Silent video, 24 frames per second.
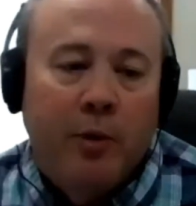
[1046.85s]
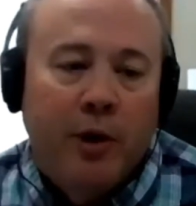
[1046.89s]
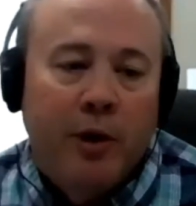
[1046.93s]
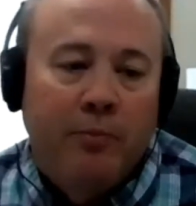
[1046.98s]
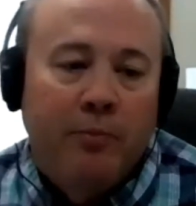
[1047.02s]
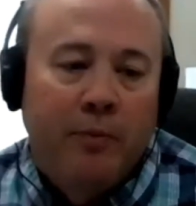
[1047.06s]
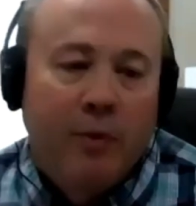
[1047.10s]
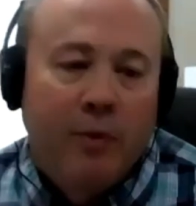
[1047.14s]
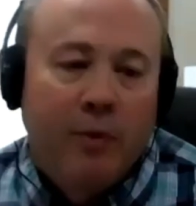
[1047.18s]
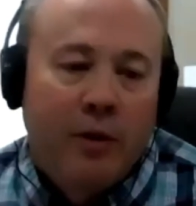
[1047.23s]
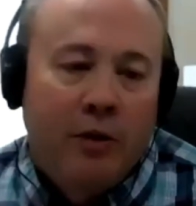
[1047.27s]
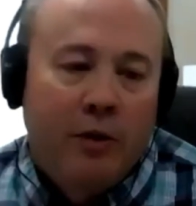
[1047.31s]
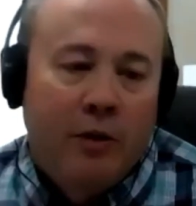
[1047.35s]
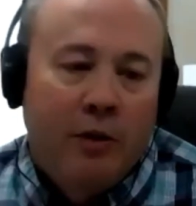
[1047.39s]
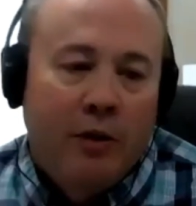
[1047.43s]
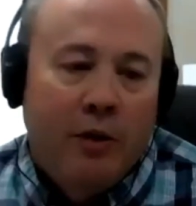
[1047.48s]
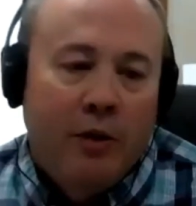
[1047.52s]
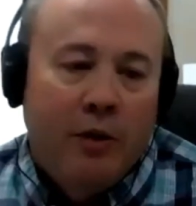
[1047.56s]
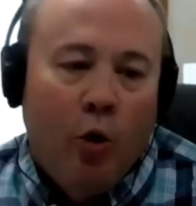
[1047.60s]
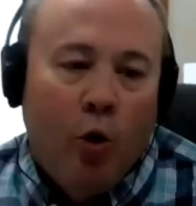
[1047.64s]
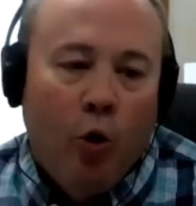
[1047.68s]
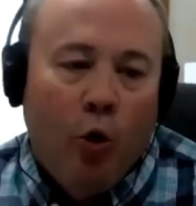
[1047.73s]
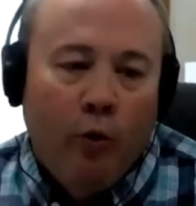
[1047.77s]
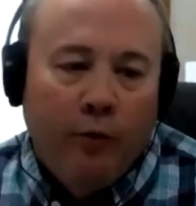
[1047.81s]
But
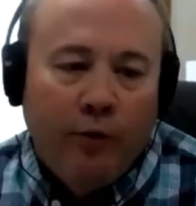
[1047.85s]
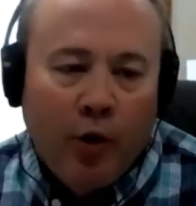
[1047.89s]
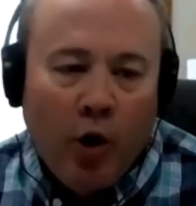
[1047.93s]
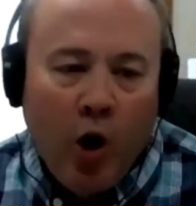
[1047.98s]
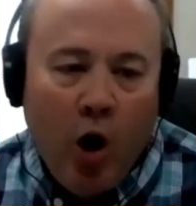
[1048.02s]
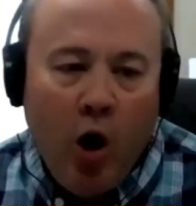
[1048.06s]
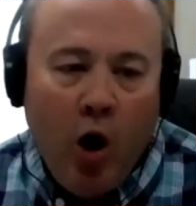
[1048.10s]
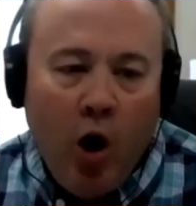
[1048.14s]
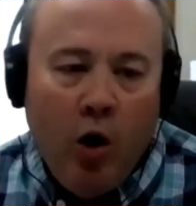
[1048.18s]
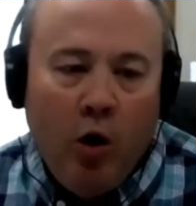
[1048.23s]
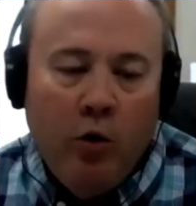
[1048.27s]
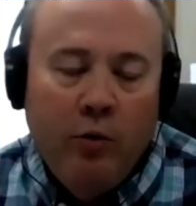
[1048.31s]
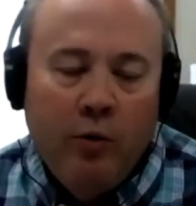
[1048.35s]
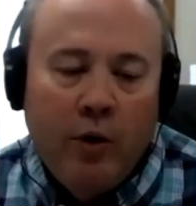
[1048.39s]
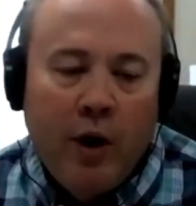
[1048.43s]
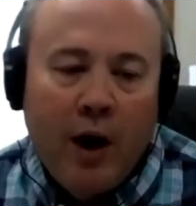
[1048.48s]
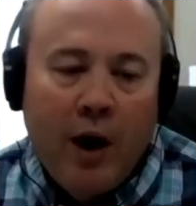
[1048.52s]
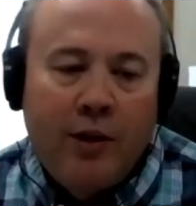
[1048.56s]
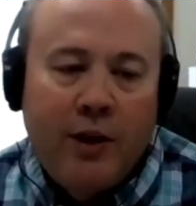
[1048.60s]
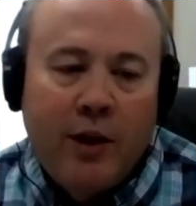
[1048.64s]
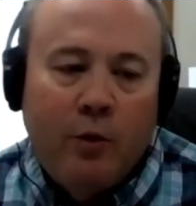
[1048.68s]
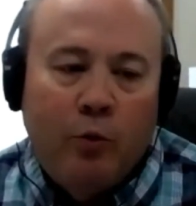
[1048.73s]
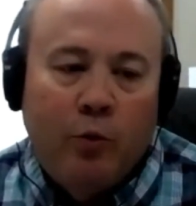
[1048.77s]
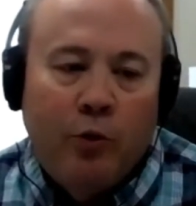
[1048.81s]
overall,
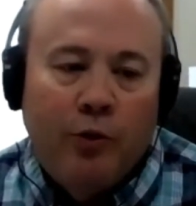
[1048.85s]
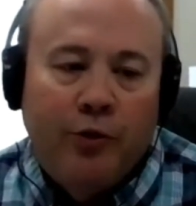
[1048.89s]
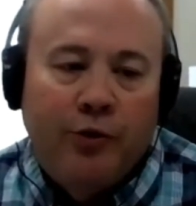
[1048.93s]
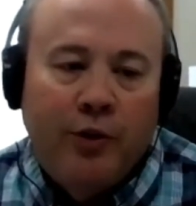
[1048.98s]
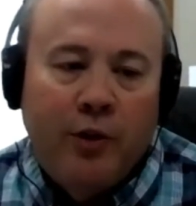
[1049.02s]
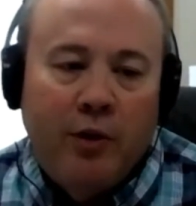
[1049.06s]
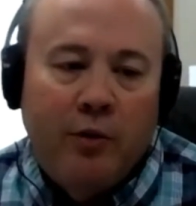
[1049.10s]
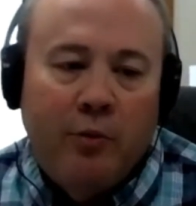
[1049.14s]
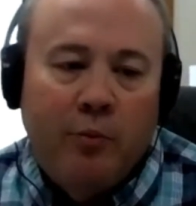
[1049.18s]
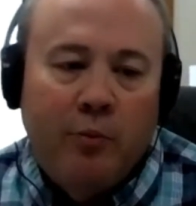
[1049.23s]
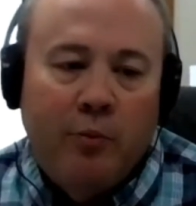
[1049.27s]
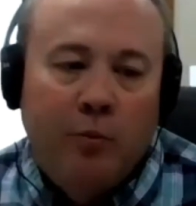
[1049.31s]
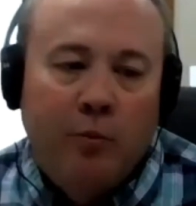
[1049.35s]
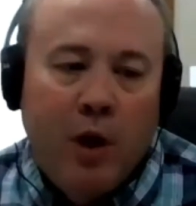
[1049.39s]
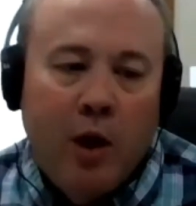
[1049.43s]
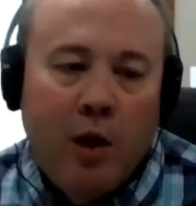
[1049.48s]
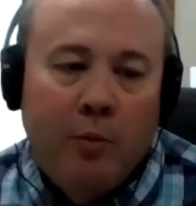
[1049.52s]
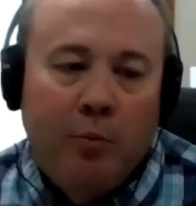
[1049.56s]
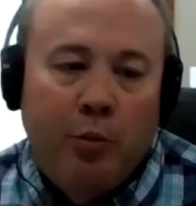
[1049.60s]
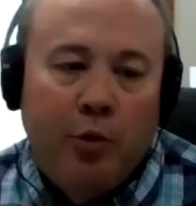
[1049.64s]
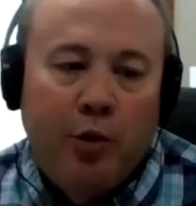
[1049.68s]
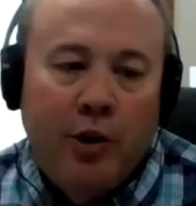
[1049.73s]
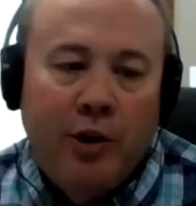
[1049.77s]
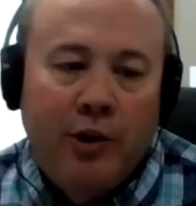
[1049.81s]
I think we're sitting
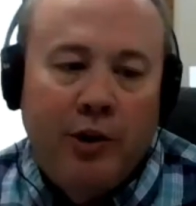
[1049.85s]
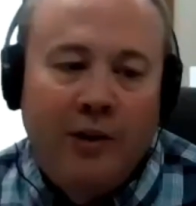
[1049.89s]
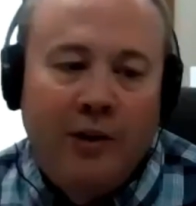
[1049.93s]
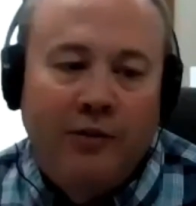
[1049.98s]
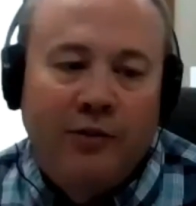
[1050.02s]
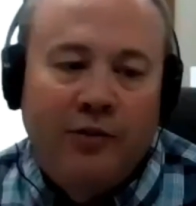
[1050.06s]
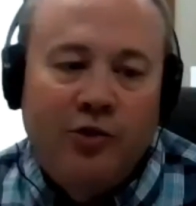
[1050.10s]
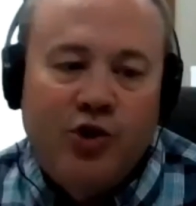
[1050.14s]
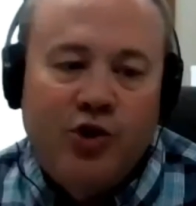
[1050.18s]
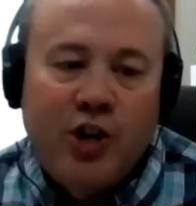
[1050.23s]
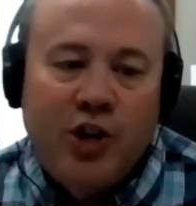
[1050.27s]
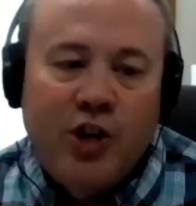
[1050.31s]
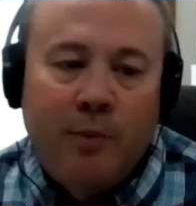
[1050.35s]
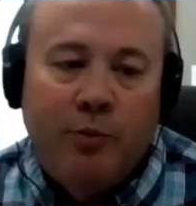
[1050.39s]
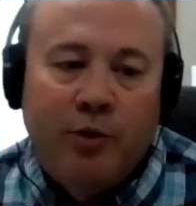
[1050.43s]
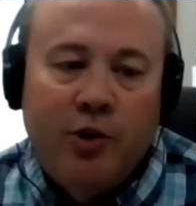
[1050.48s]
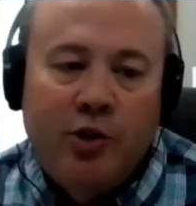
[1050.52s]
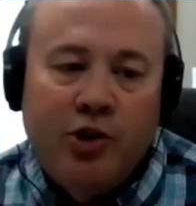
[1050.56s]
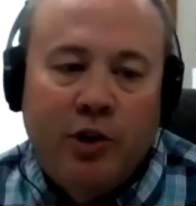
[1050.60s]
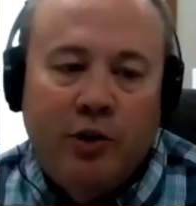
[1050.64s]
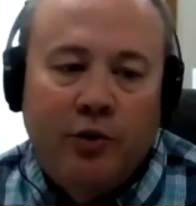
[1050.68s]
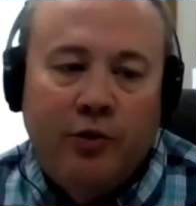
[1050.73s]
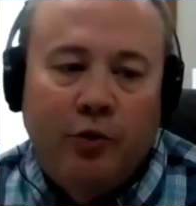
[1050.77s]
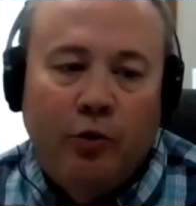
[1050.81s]
in pretty decent shape
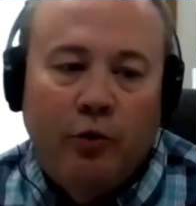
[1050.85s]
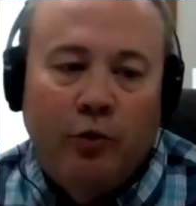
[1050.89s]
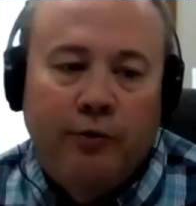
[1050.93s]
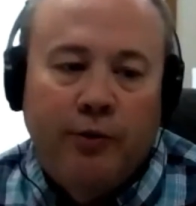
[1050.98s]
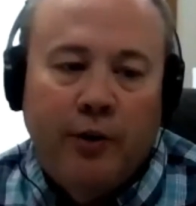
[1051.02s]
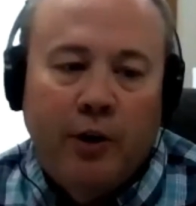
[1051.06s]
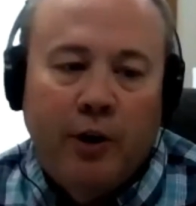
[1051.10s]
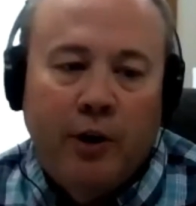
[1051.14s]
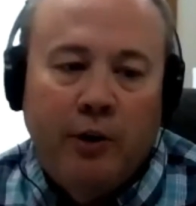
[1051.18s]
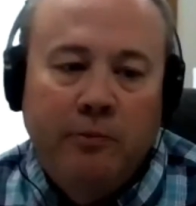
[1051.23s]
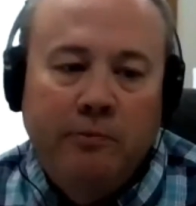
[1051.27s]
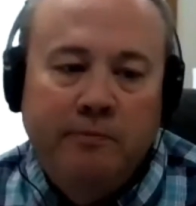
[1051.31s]
this year so far.